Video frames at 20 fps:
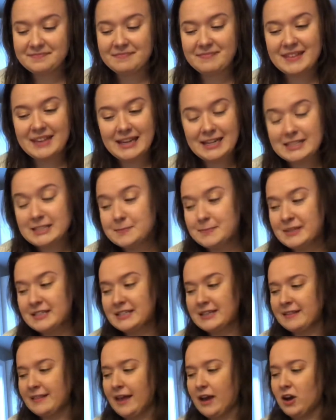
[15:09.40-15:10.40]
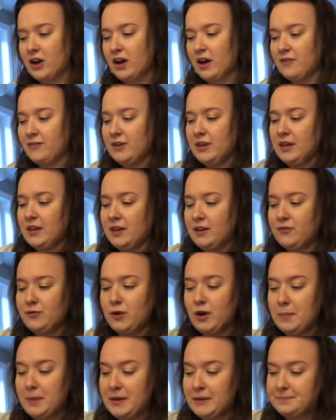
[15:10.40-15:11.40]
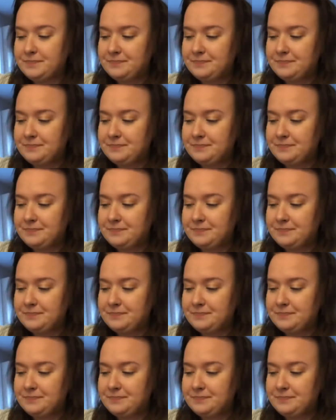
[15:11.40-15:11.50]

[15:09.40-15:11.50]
It's missing that coffee kick for me.